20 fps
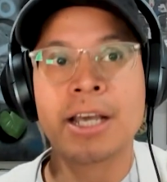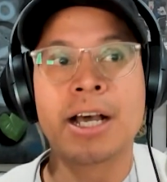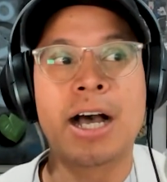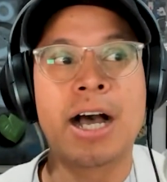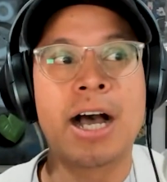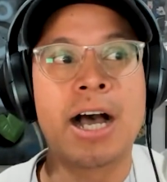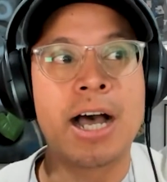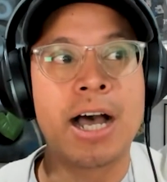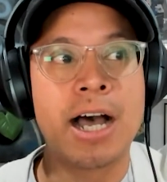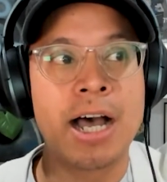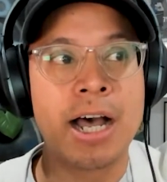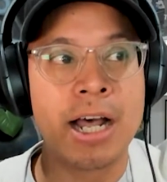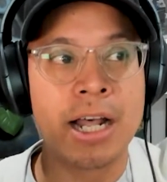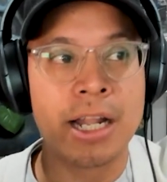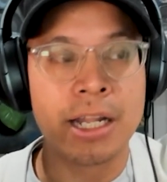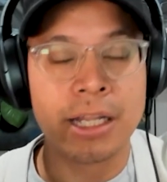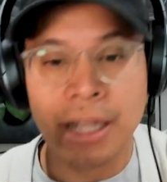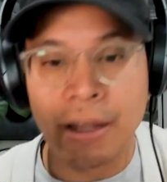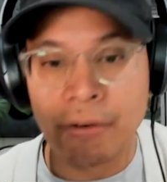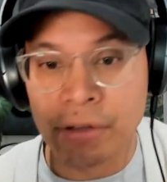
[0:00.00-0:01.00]

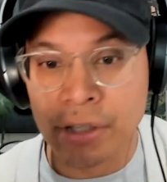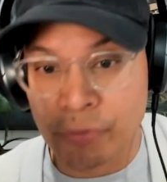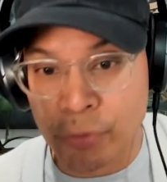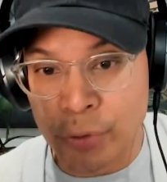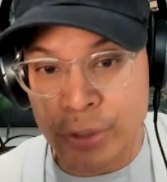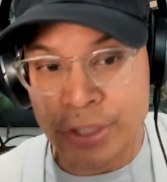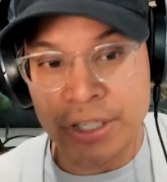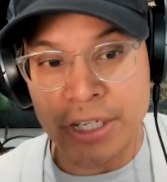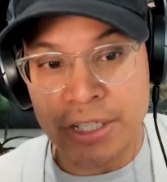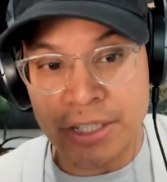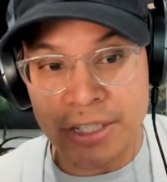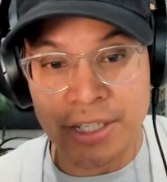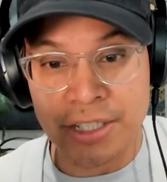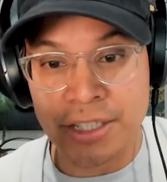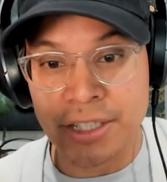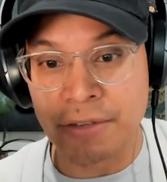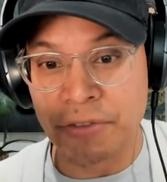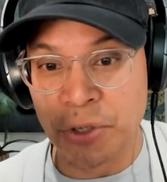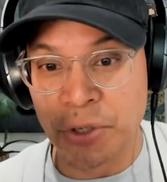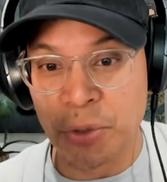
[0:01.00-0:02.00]
level of
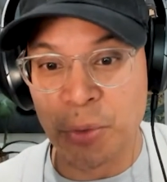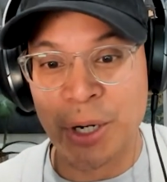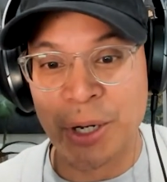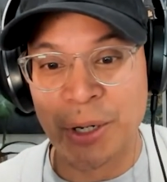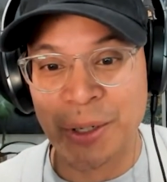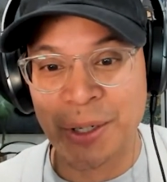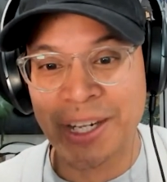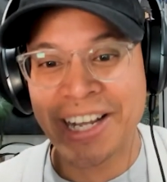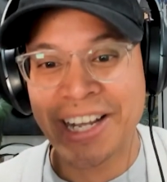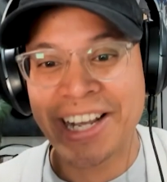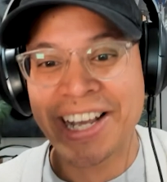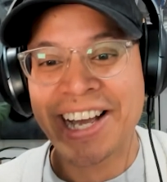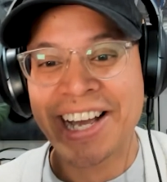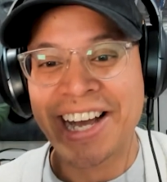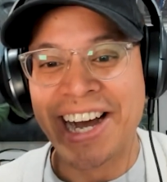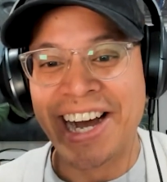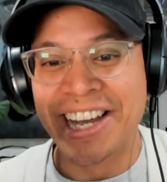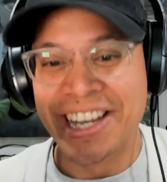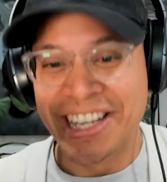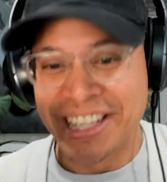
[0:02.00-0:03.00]
resistance, if you will,
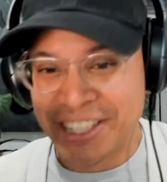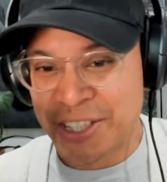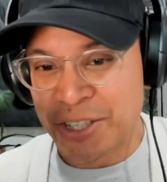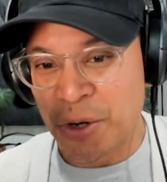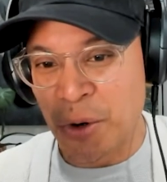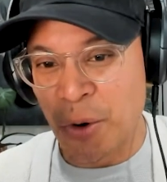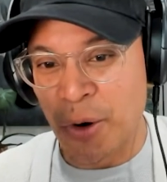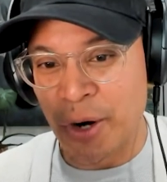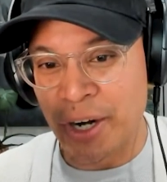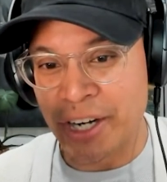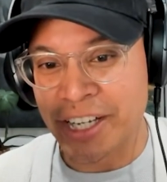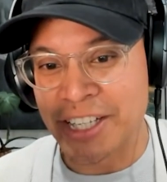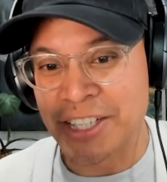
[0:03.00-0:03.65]
in scoring.